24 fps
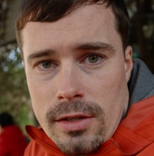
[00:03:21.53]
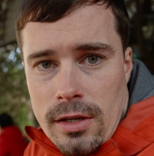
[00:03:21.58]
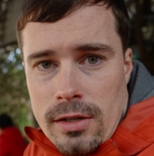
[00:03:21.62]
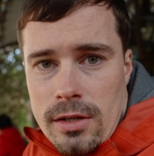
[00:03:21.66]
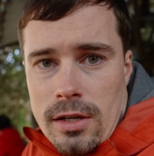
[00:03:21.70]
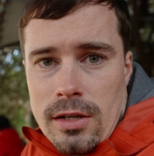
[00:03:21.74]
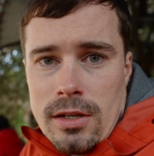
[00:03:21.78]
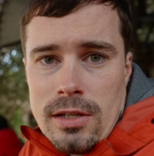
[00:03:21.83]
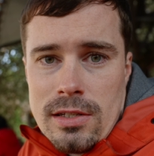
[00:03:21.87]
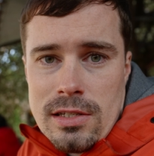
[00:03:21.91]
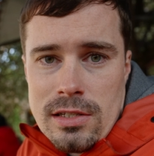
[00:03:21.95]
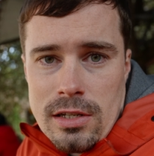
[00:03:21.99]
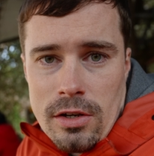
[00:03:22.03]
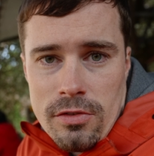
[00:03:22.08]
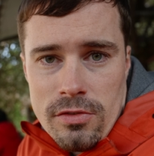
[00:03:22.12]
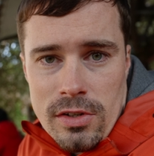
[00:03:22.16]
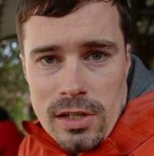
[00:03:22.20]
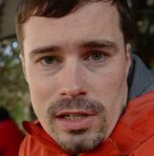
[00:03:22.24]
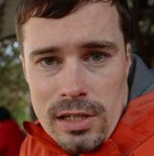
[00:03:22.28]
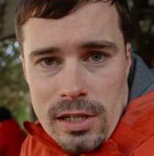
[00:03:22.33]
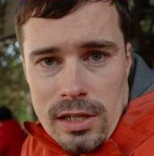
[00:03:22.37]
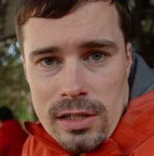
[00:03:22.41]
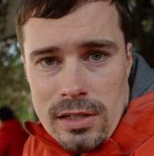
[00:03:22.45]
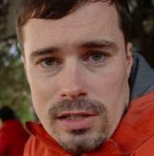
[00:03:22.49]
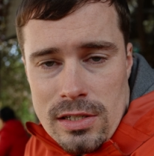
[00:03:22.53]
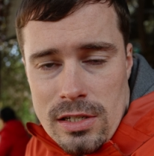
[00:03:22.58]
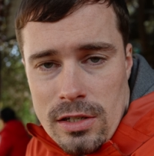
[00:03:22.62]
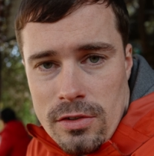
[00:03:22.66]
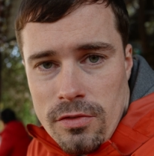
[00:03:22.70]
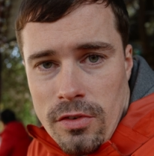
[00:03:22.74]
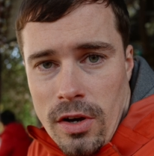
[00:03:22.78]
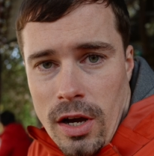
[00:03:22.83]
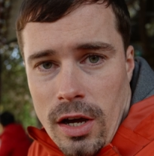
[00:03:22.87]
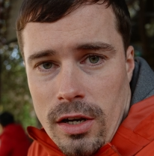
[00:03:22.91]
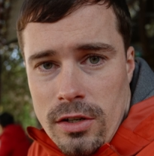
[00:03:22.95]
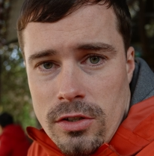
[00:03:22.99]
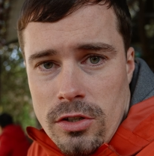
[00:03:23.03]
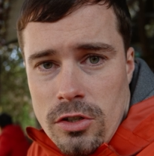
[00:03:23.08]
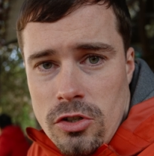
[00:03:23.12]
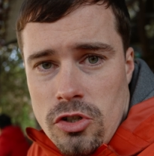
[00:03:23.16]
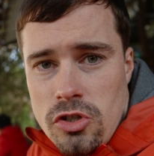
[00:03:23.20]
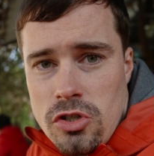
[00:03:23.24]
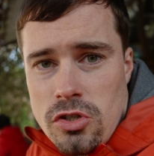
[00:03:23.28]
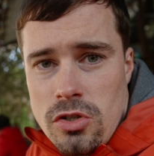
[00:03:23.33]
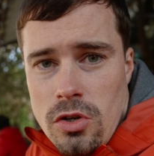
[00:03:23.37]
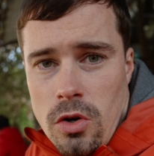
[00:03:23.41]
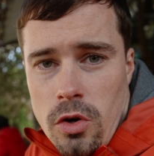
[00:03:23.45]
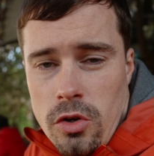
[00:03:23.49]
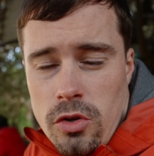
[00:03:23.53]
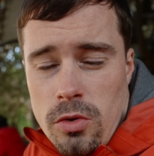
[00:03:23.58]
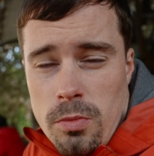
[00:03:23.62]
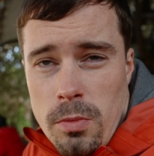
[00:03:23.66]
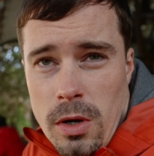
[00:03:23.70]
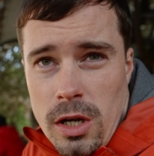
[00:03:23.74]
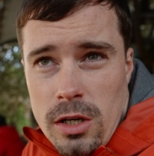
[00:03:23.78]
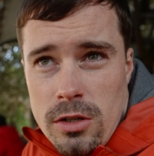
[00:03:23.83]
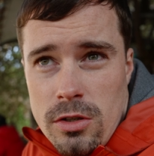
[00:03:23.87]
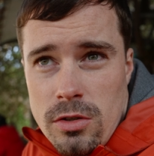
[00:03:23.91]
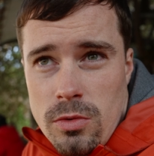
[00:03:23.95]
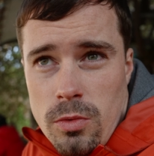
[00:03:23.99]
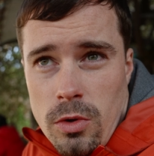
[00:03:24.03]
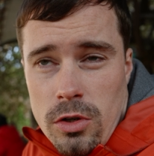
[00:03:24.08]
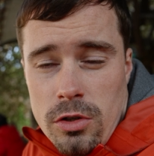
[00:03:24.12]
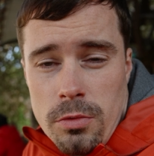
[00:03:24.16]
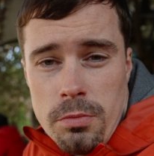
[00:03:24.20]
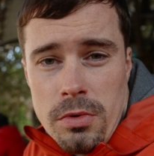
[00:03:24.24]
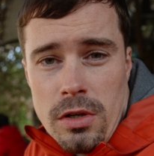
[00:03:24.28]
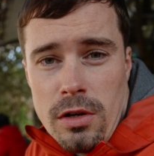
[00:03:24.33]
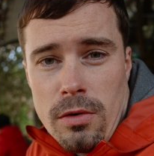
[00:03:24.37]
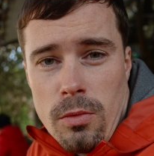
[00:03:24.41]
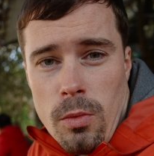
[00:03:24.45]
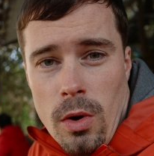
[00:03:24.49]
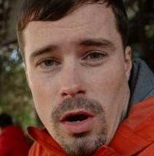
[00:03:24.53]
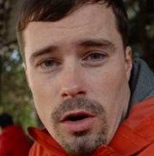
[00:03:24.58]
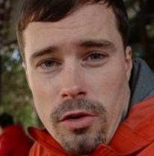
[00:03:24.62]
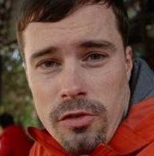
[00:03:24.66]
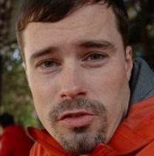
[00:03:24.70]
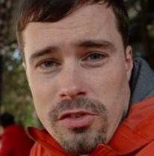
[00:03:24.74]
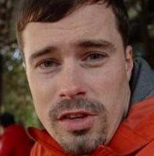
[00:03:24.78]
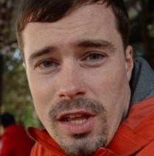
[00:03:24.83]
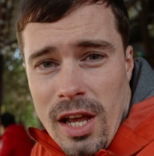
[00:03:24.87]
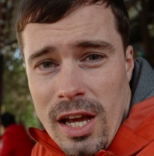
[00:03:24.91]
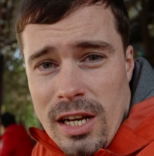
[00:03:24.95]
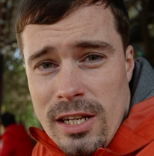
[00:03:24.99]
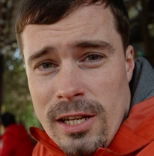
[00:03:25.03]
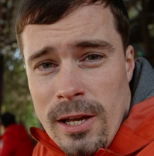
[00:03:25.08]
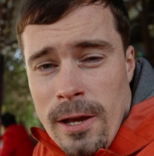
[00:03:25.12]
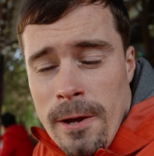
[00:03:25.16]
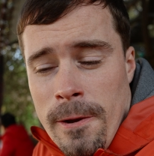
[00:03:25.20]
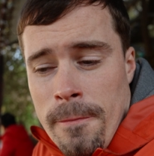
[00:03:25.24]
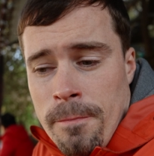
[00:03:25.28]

that, then it's definitely a disadvantage, so you might want to be aware of that.